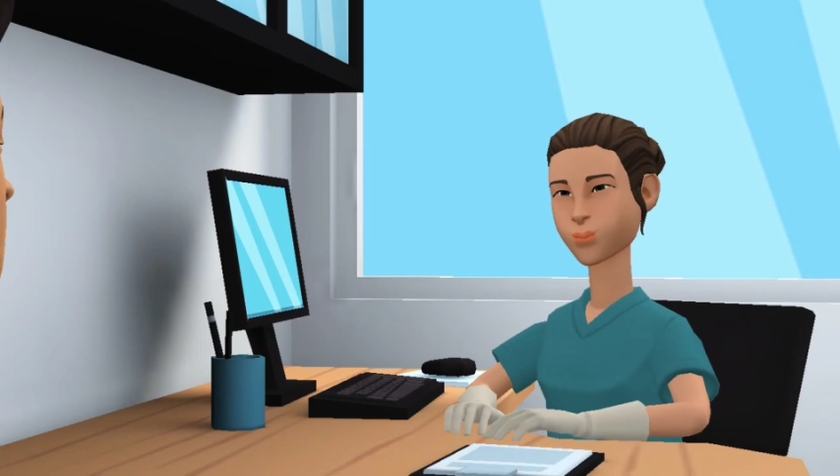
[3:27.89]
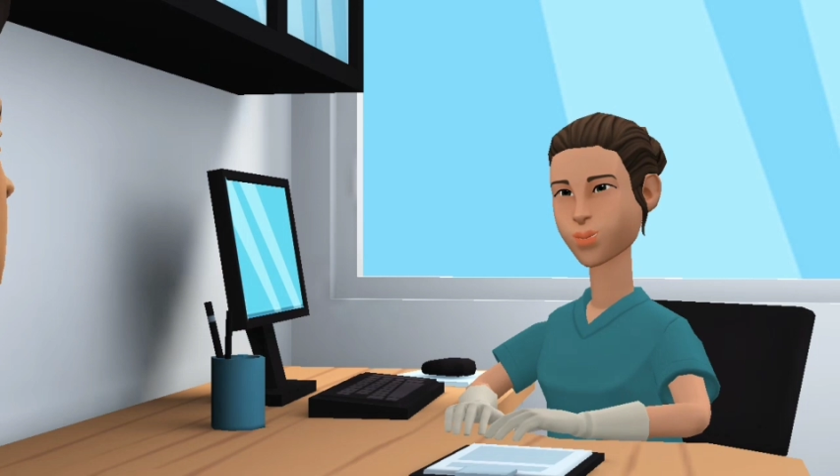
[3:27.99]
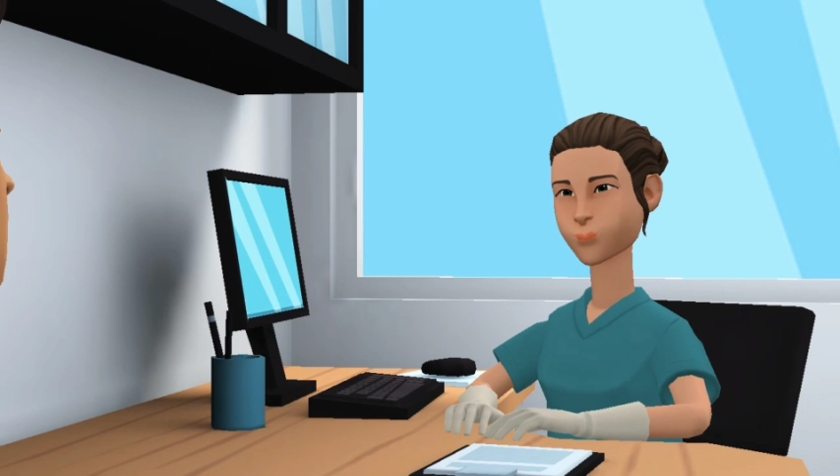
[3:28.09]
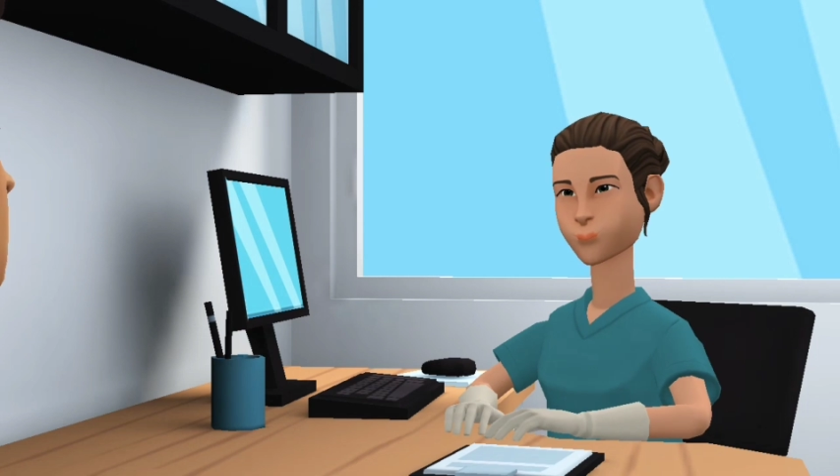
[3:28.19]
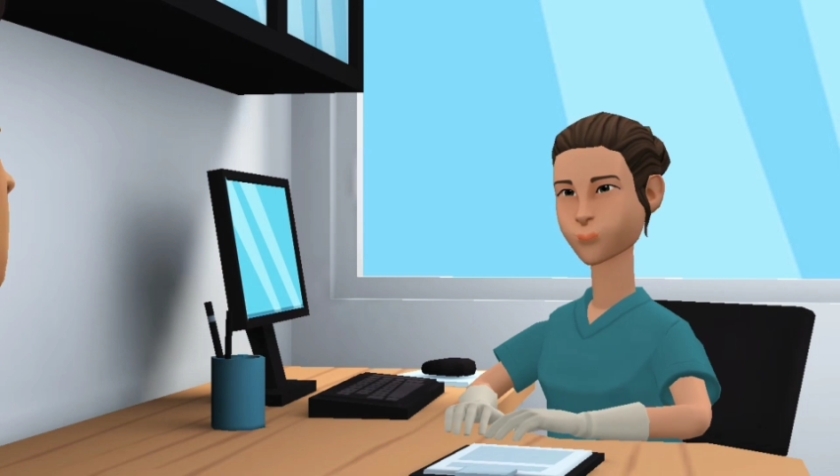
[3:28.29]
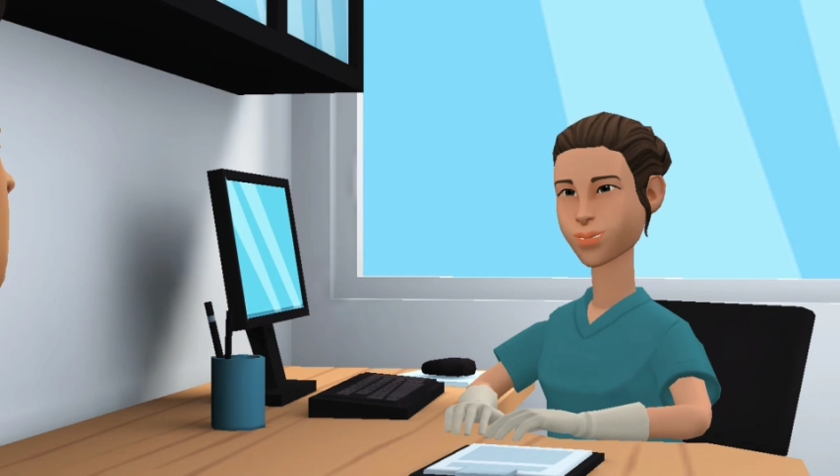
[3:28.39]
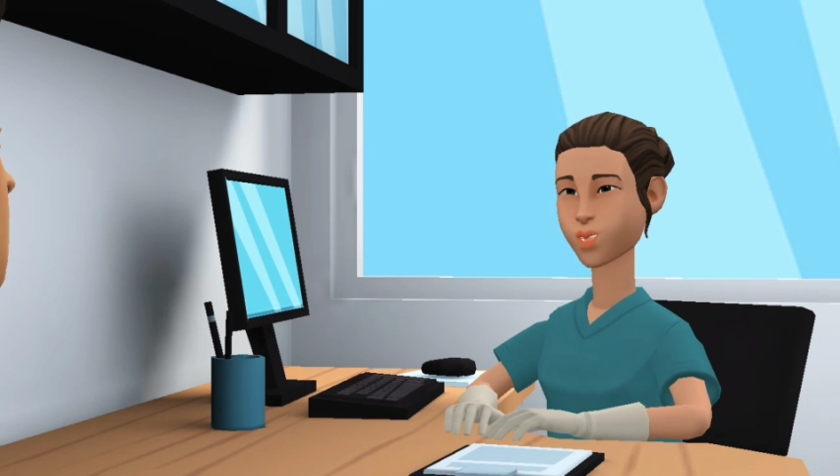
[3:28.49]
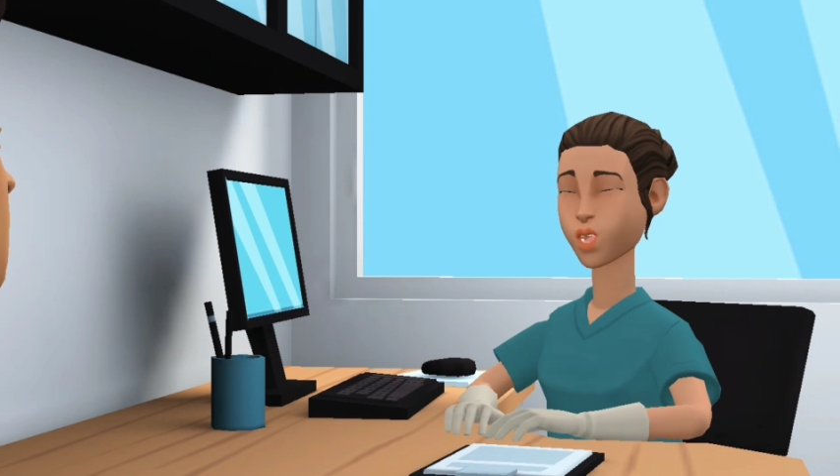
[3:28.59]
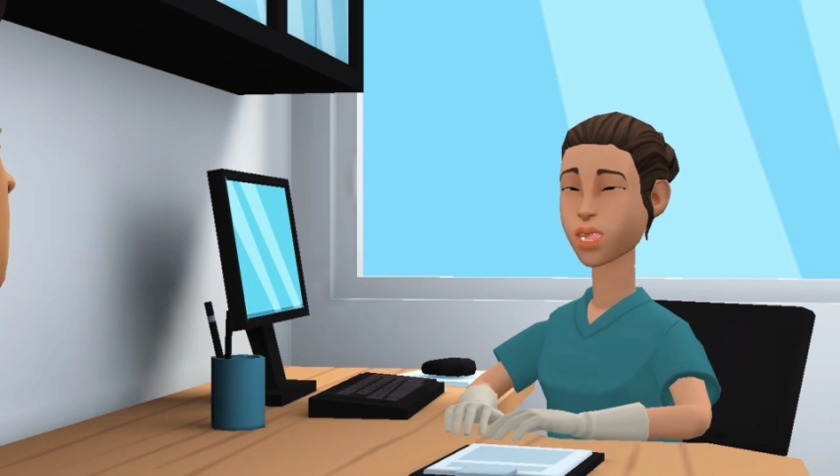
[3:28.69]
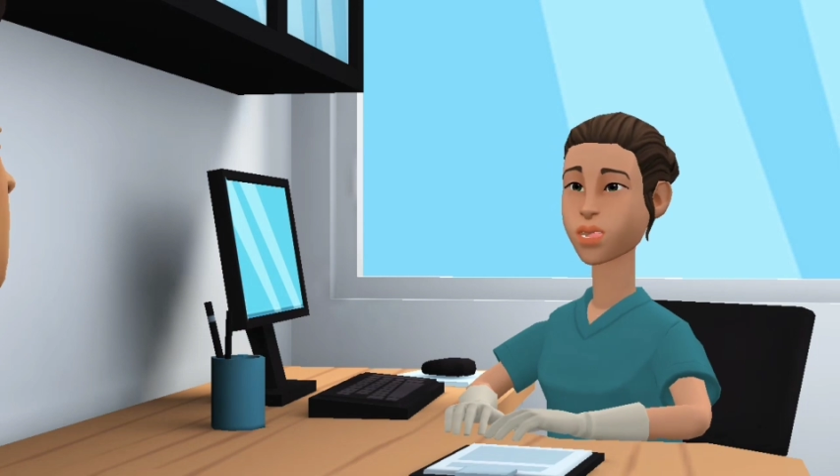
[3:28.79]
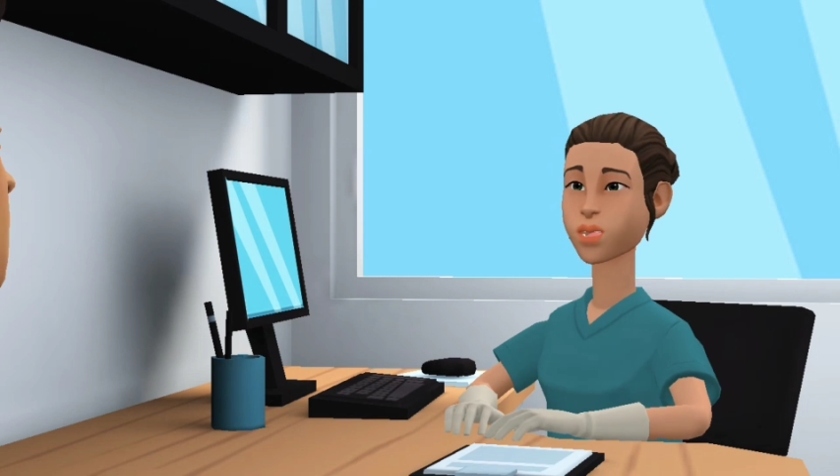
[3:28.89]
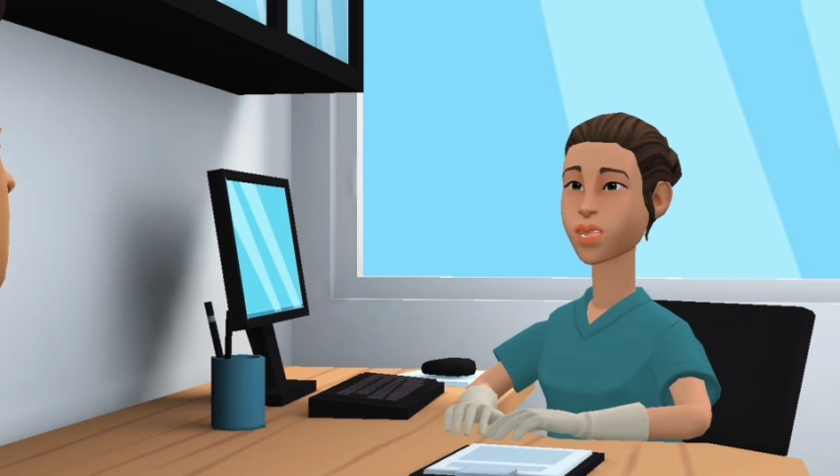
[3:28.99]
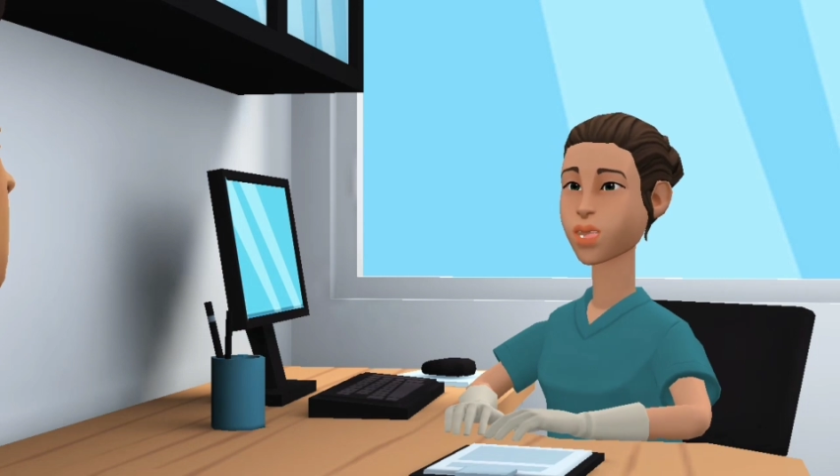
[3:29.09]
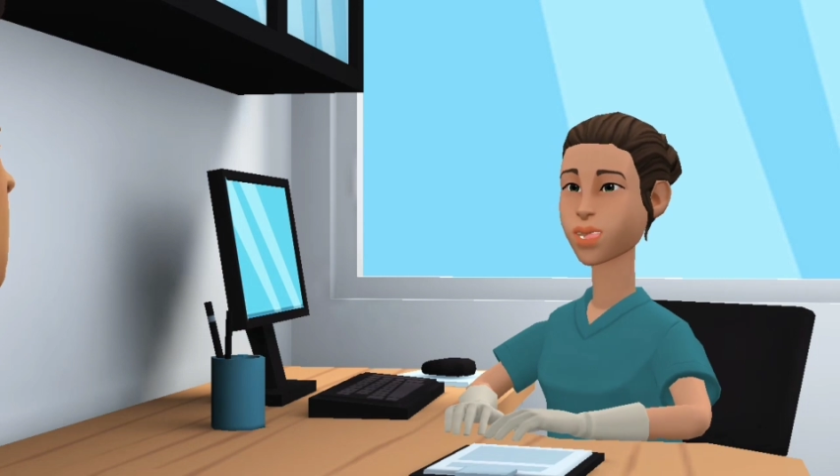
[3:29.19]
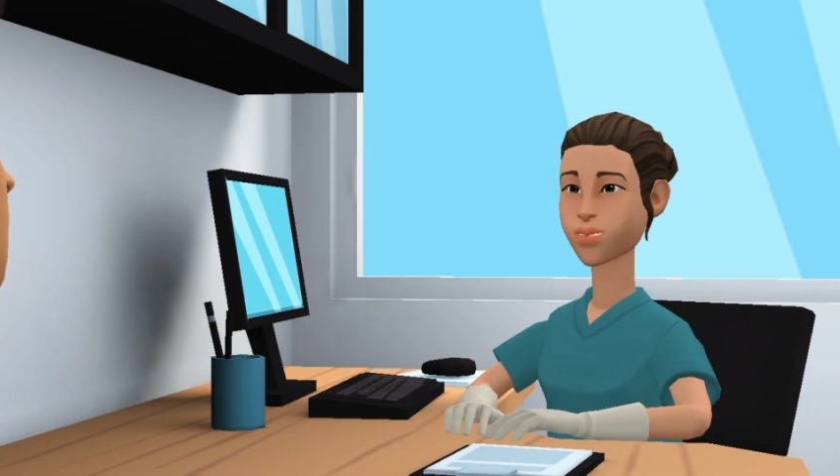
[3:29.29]
I can
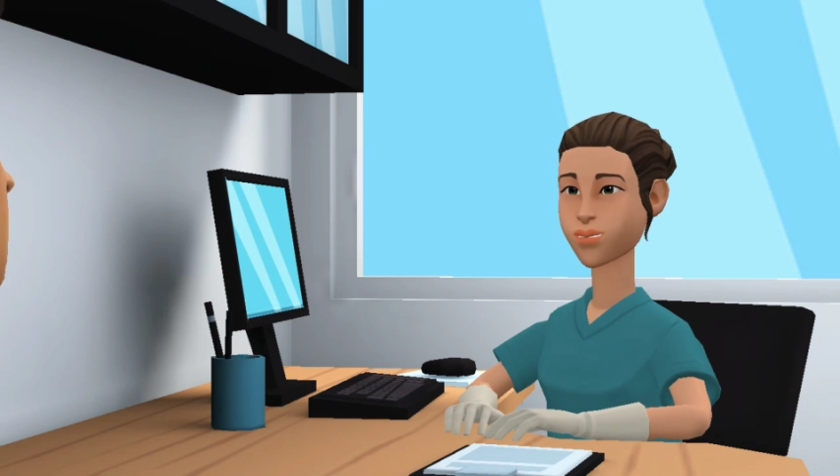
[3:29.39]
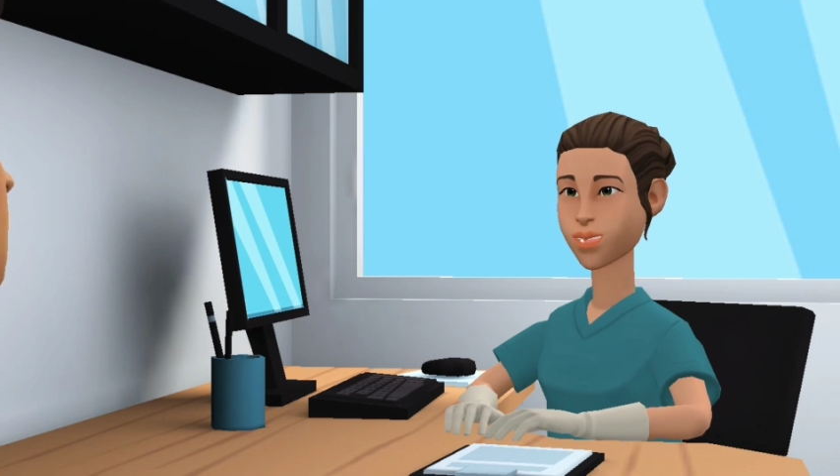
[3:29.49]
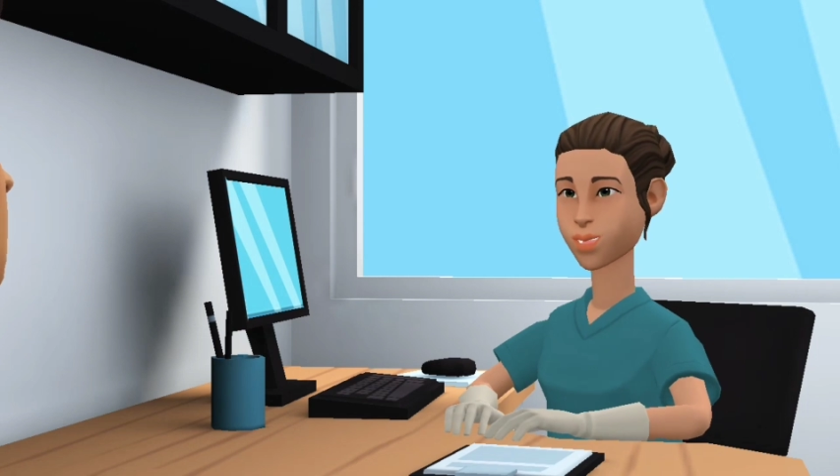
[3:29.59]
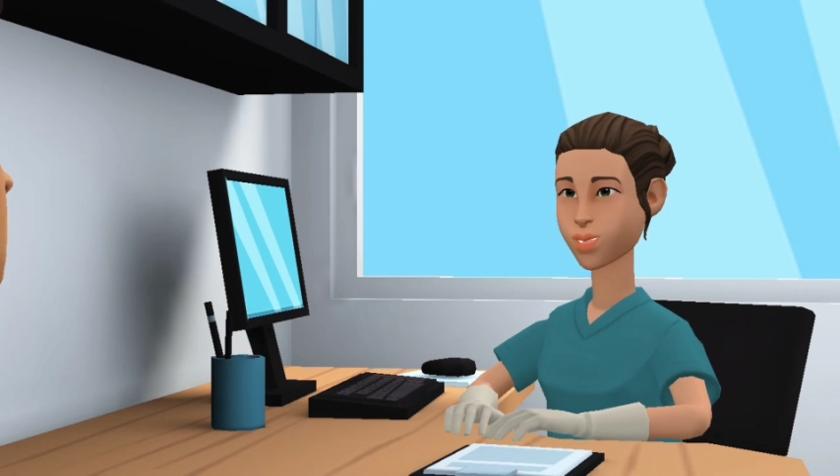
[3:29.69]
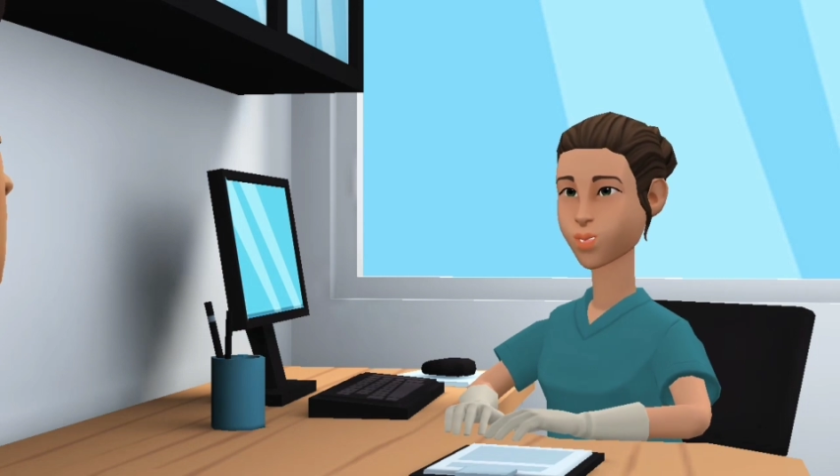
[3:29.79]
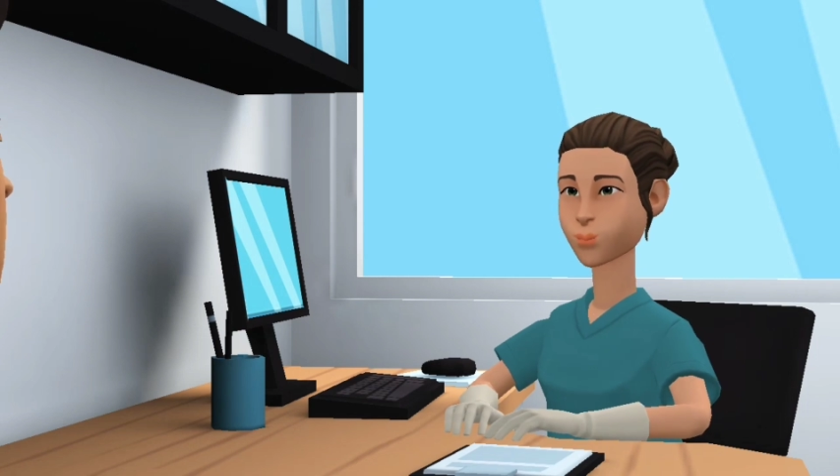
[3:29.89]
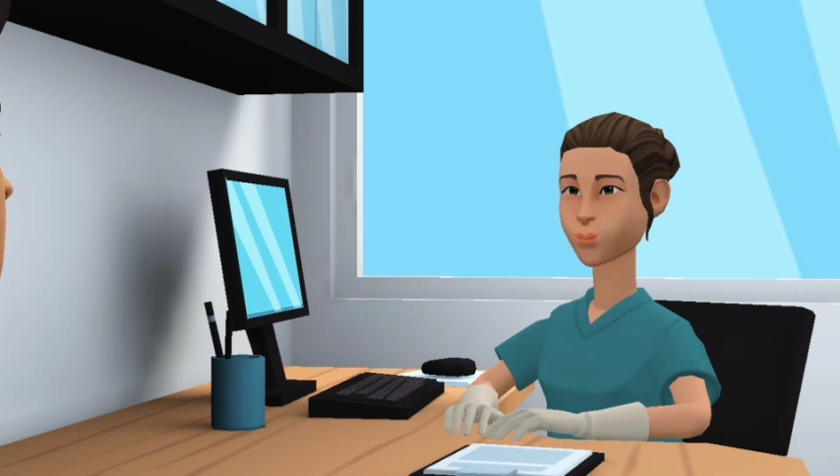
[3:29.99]
understand your concern.